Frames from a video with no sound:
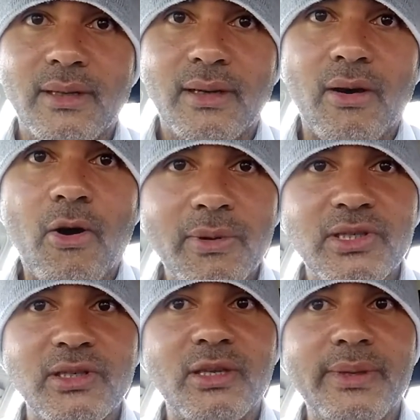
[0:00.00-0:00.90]
It
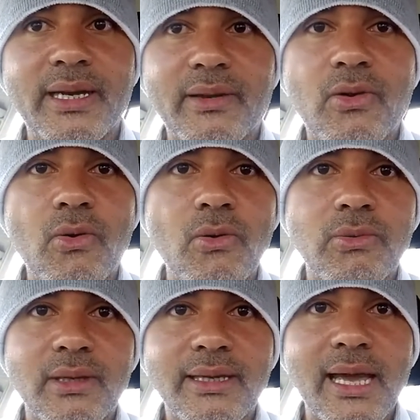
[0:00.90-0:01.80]
always used to be a
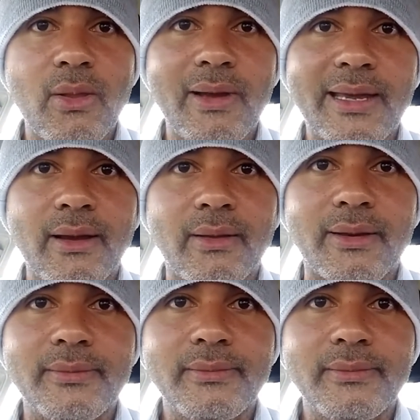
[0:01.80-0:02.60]
gold, yellowy colour